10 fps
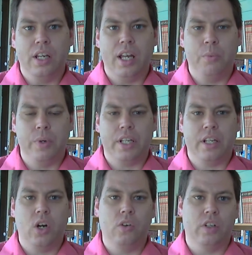And we can
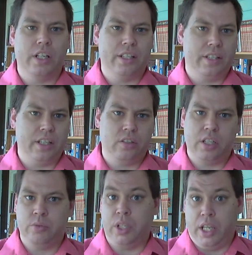go over anything you
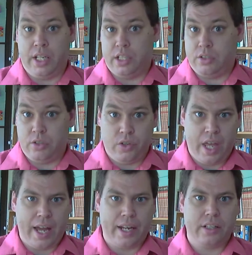need related to
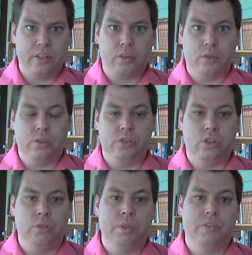that through
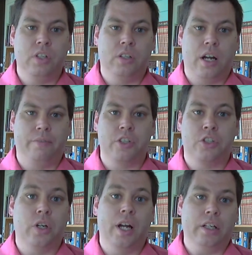Zoom if you're not for
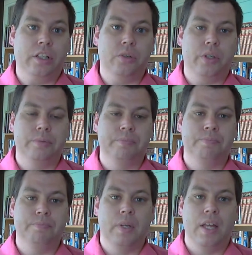sure how to do it.
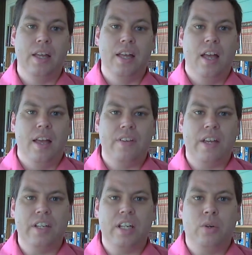If you
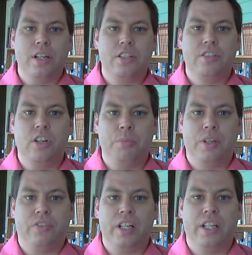have any questions, don't be
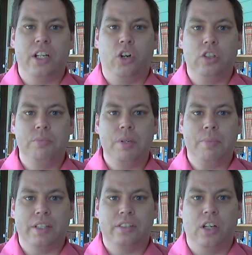afraid to get a hold of me.
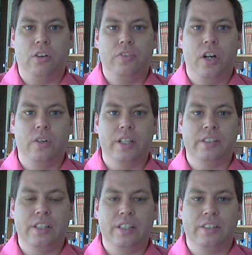My cell phone
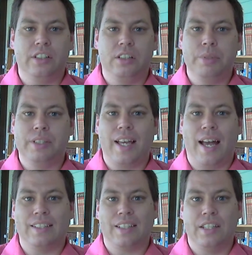is in the syllabus,
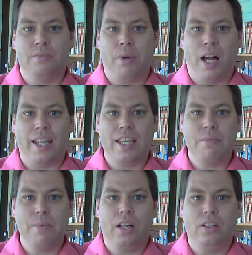as is my
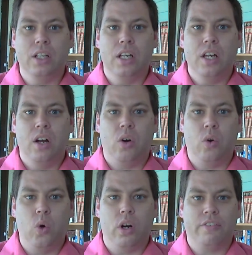email.
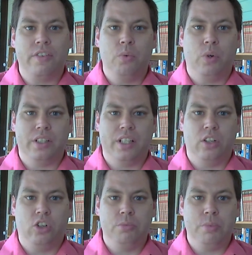Or if you want to get
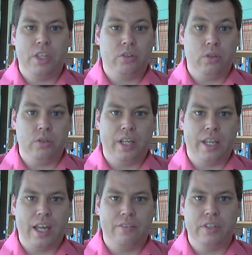a hold of me through the
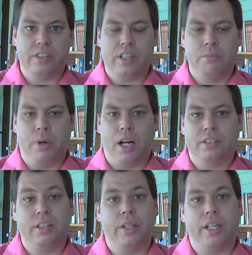Canvas
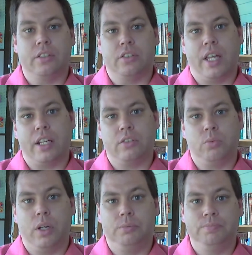inbox, I will answer that as
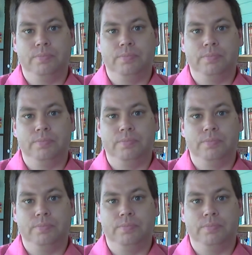well.